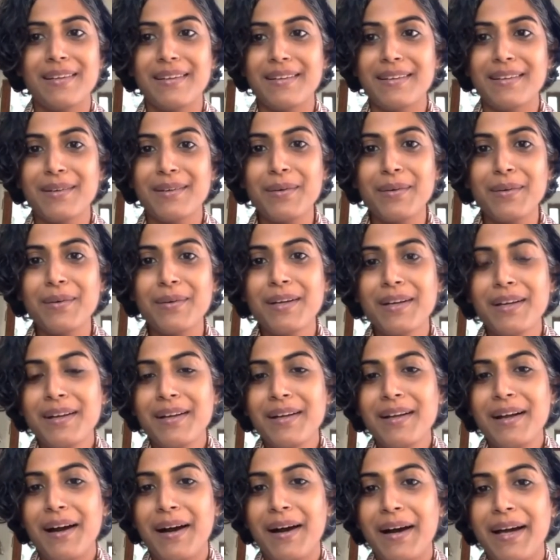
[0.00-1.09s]
you know
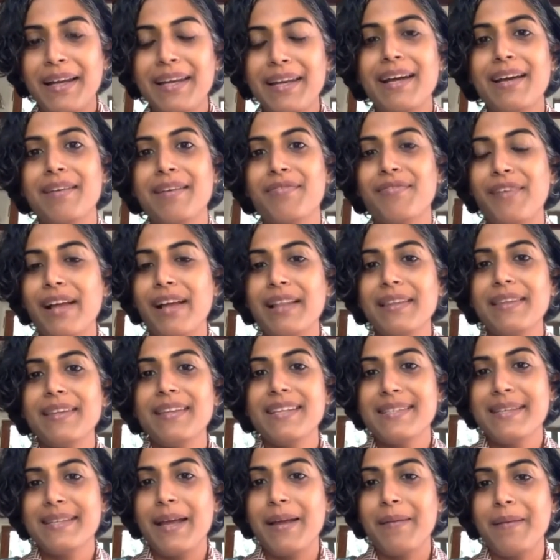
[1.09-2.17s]
uh, and i felt the
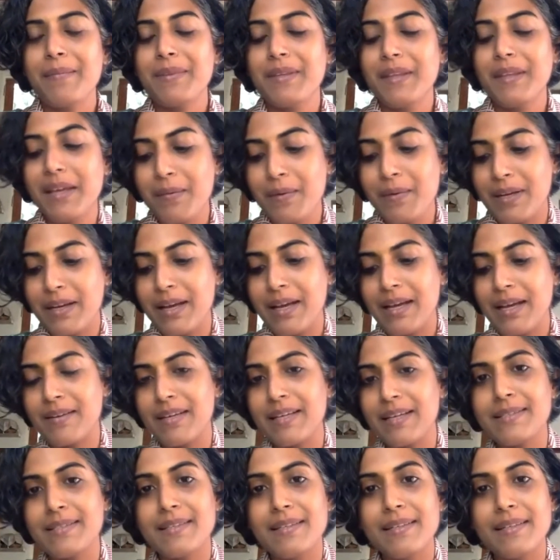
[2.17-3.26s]
same thing when i
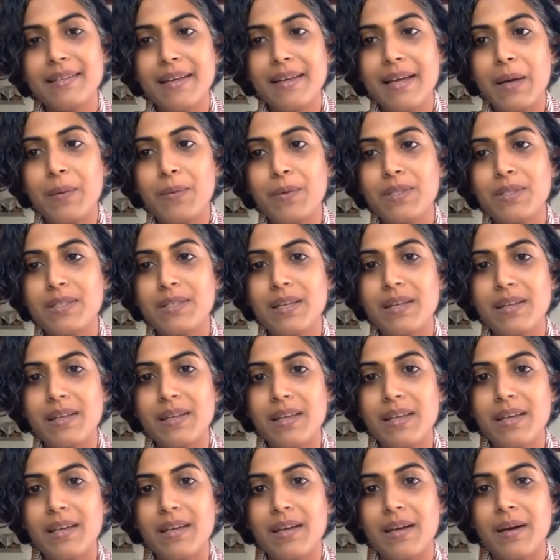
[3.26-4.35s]
recently i was in
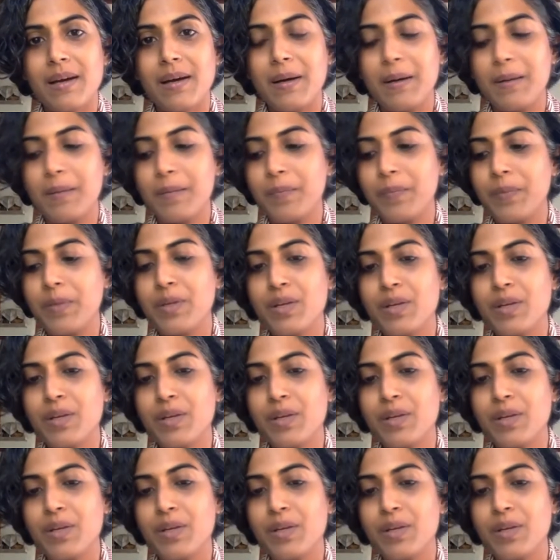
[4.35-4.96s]
the um,